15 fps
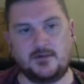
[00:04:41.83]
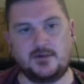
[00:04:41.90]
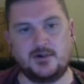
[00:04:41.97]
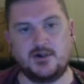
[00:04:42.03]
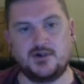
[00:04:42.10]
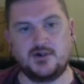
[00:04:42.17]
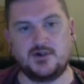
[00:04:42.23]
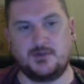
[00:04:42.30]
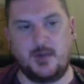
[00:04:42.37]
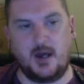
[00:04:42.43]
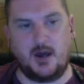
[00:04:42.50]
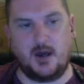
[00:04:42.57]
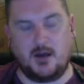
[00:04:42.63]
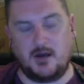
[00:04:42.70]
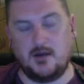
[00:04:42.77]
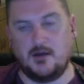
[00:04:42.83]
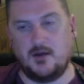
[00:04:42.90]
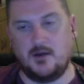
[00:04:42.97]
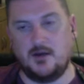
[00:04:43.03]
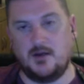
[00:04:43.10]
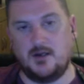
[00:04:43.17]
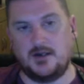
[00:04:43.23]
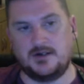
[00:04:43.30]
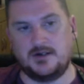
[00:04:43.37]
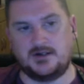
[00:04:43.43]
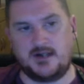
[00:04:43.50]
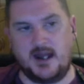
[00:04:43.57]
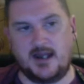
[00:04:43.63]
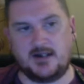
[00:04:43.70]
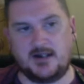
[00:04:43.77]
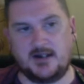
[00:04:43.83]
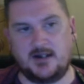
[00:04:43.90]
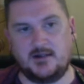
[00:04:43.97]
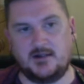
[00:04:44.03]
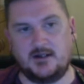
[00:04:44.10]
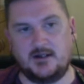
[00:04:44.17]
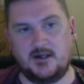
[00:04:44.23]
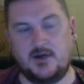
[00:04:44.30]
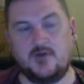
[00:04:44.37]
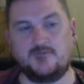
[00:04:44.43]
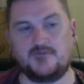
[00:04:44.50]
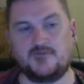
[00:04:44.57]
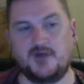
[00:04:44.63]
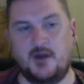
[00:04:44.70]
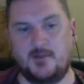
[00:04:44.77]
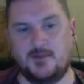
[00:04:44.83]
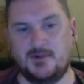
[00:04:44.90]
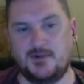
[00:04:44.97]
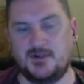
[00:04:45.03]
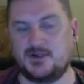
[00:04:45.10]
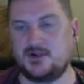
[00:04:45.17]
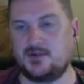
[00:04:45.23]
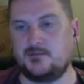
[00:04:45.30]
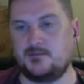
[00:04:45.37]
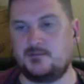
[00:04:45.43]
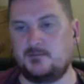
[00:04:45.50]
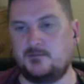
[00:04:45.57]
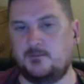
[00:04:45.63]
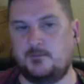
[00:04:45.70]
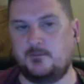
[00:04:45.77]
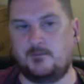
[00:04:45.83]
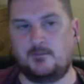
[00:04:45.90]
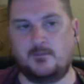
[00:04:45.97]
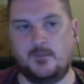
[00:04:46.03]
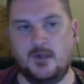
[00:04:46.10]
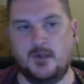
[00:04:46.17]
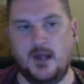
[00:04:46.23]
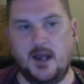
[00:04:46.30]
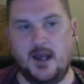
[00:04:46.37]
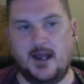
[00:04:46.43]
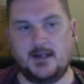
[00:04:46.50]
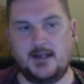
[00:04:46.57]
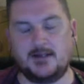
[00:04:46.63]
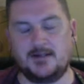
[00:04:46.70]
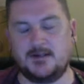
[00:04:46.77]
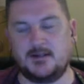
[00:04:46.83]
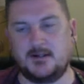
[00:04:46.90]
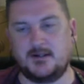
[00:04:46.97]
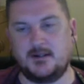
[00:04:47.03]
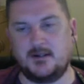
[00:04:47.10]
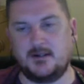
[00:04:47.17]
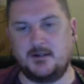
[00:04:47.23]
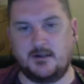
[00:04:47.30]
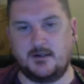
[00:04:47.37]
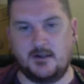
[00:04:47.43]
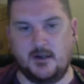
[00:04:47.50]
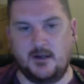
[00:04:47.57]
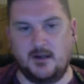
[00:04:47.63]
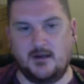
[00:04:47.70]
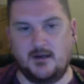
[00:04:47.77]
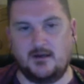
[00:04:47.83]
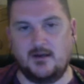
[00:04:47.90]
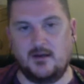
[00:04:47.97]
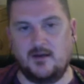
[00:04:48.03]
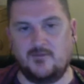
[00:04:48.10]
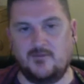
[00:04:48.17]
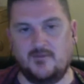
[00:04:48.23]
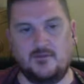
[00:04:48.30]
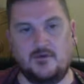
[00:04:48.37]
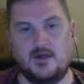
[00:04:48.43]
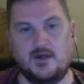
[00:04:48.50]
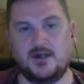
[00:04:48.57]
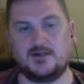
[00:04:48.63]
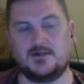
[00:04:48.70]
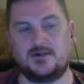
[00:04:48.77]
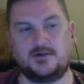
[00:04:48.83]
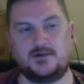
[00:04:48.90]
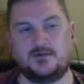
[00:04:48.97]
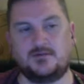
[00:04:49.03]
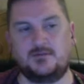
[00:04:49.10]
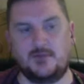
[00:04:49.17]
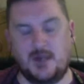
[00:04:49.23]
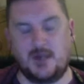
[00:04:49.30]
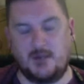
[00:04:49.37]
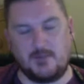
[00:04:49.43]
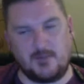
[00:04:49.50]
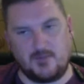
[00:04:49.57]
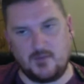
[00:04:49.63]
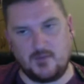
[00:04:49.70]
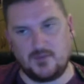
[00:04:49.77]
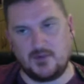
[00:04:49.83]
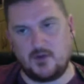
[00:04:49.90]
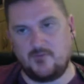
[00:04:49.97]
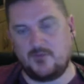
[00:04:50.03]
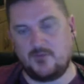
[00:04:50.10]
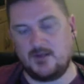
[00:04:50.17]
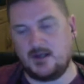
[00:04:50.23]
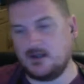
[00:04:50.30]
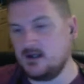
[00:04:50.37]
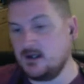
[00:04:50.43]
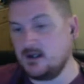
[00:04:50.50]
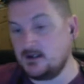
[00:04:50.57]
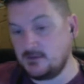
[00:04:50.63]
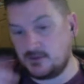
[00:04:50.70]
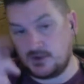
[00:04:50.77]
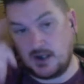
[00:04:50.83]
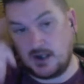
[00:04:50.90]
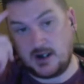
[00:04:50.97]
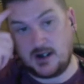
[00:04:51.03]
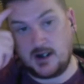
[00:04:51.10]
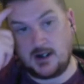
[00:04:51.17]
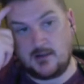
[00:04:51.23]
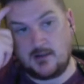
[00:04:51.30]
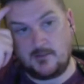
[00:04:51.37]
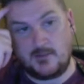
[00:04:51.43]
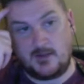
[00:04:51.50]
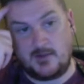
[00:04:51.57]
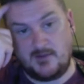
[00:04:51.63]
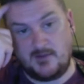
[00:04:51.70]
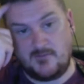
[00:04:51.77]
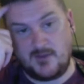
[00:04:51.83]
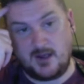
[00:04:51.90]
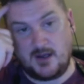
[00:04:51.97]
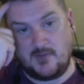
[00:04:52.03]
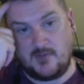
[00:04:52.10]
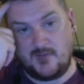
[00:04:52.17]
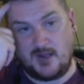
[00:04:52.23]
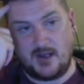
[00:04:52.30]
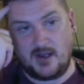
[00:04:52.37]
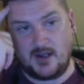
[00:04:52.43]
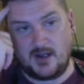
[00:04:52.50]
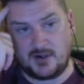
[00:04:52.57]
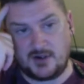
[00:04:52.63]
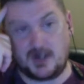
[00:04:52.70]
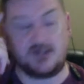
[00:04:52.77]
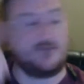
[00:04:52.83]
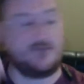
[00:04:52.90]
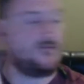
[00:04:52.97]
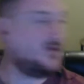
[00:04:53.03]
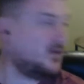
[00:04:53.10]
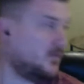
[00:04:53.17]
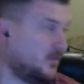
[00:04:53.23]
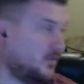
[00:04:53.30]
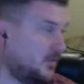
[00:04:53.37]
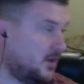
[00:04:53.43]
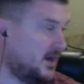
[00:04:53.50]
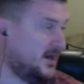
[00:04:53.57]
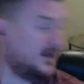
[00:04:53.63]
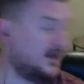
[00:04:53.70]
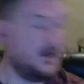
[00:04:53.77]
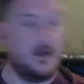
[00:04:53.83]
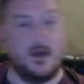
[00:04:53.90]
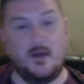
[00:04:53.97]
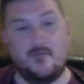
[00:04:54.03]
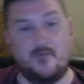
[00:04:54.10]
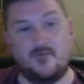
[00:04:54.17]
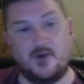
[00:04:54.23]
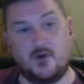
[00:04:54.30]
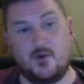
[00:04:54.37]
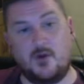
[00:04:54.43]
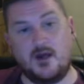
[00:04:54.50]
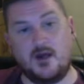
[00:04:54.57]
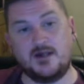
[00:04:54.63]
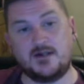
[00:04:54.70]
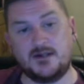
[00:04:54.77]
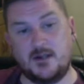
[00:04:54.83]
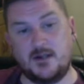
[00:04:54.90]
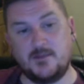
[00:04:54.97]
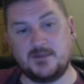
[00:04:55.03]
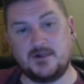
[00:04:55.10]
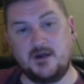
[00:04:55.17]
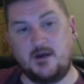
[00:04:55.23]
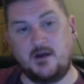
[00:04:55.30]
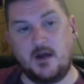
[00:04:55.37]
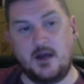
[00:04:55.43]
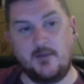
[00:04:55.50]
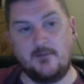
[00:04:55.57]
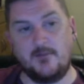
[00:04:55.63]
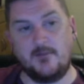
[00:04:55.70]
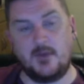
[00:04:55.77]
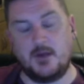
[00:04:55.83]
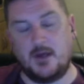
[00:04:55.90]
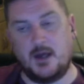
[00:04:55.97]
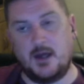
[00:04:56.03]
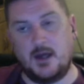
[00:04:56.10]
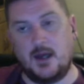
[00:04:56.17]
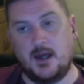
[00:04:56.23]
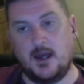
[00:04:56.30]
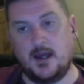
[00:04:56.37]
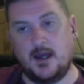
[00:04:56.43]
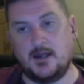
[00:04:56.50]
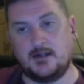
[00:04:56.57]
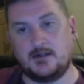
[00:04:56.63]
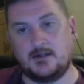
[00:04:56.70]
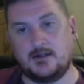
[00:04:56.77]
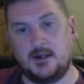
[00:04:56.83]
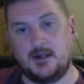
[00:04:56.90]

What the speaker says: Thomas Lamar standing in an offside position? And I thought, well, that's got to be ruled off. But then they check it. Apparently, VAR checked it for quite some time, and